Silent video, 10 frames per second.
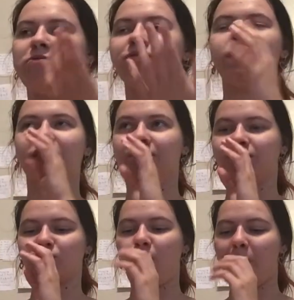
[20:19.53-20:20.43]

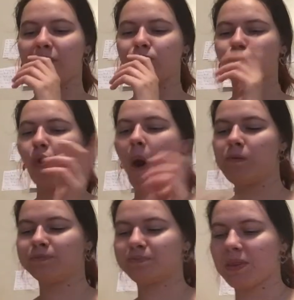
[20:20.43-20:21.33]

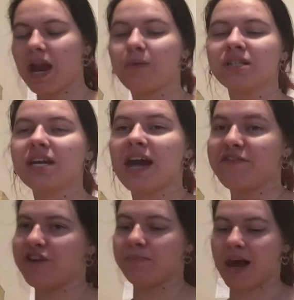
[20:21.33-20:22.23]
I was like, I
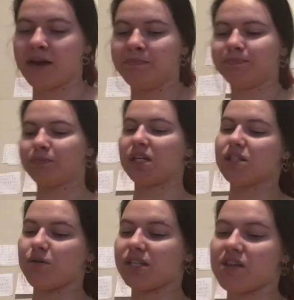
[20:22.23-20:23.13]
felt bad because I
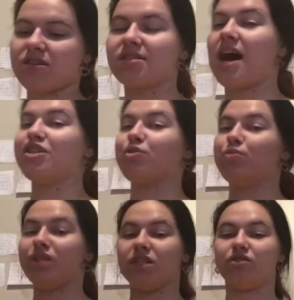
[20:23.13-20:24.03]
was like, this guy's a
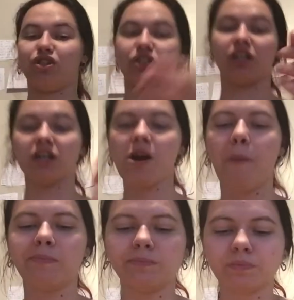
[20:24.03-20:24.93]
real jerk.
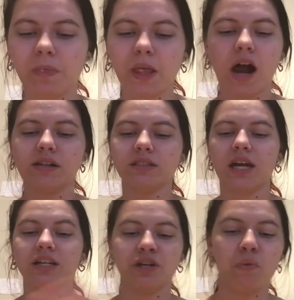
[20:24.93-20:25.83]
And
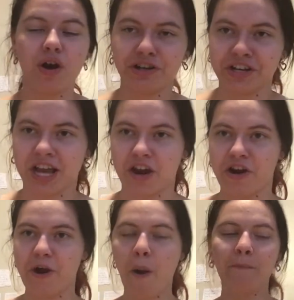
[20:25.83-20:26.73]
I didn't want her to get
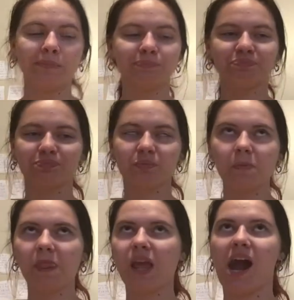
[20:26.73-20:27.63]
hurt.
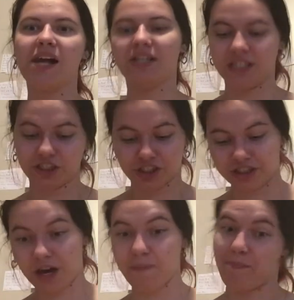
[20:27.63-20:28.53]
And then he turned
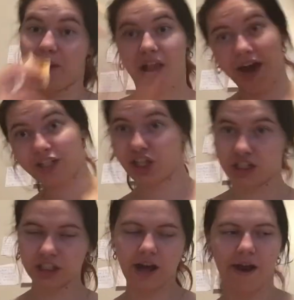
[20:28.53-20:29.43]
up being a
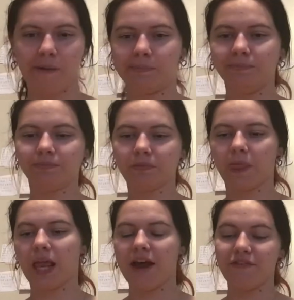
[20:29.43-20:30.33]
jerk, and
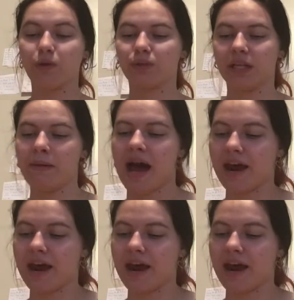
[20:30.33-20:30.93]
I felt really bad.